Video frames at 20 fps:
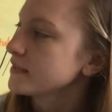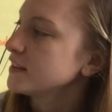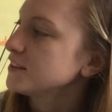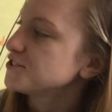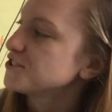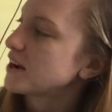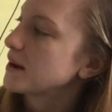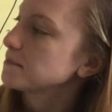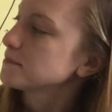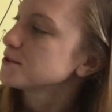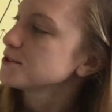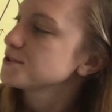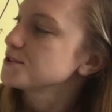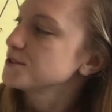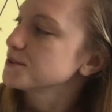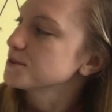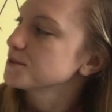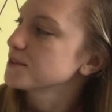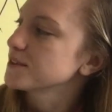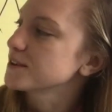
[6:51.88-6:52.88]
Chapter
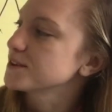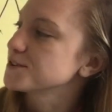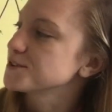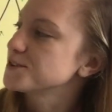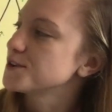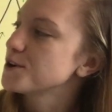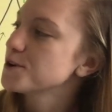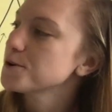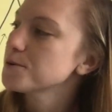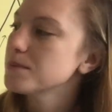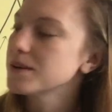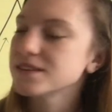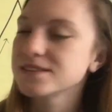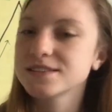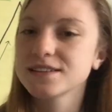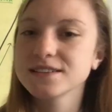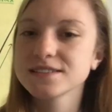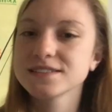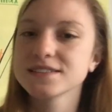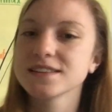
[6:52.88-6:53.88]
2: There's No
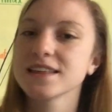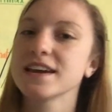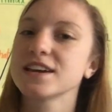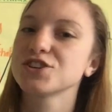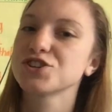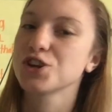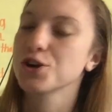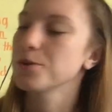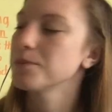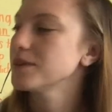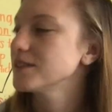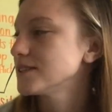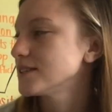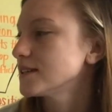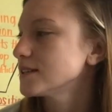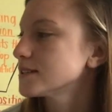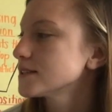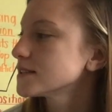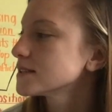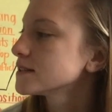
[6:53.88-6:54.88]
Business Like Show
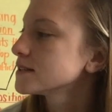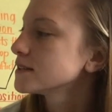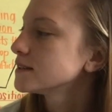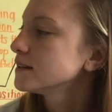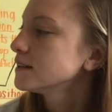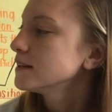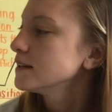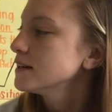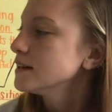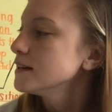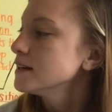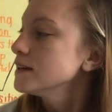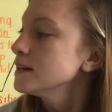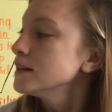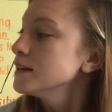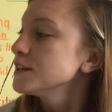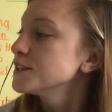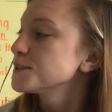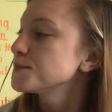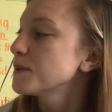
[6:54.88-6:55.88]
Business.
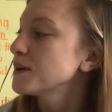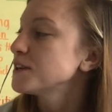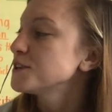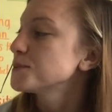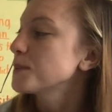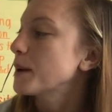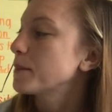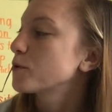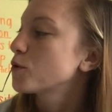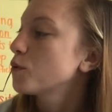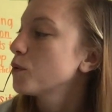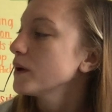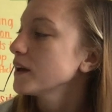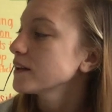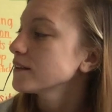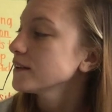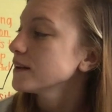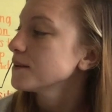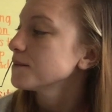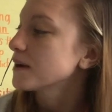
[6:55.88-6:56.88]
SpongeBob
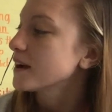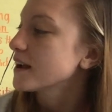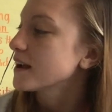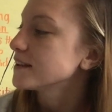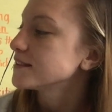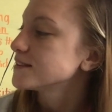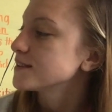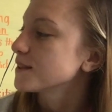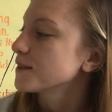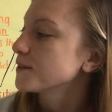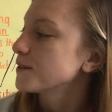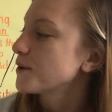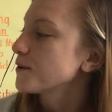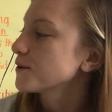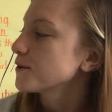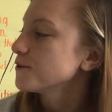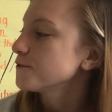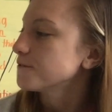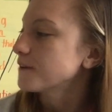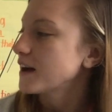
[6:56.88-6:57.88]
quickly ran to the
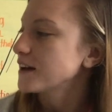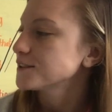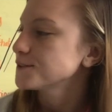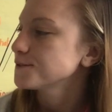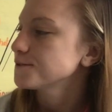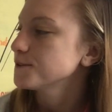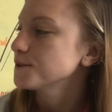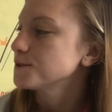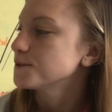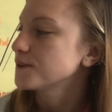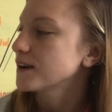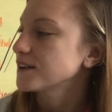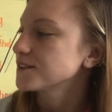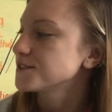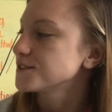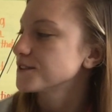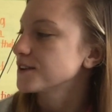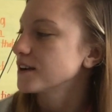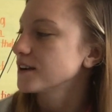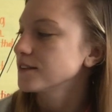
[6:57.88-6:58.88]
local fast food
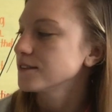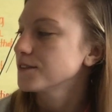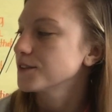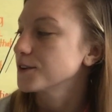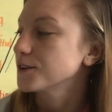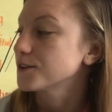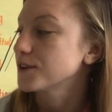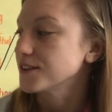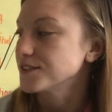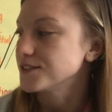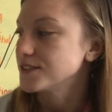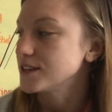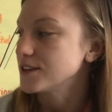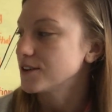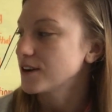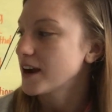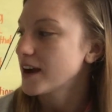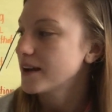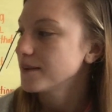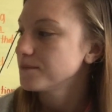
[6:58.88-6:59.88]
restaurant, the Krusty
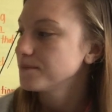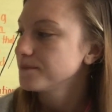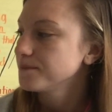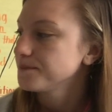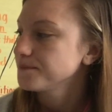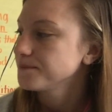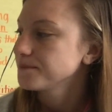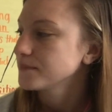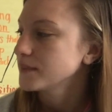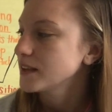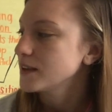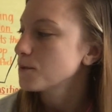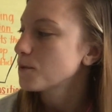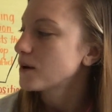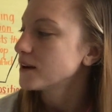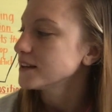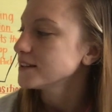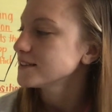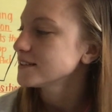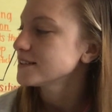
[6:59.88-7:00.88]
Krab. He
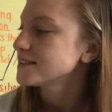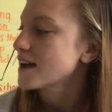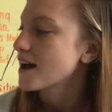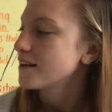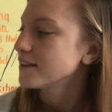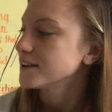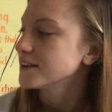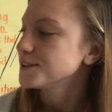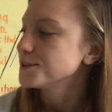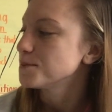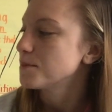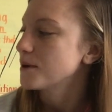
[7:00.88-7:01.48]
wanted to tell his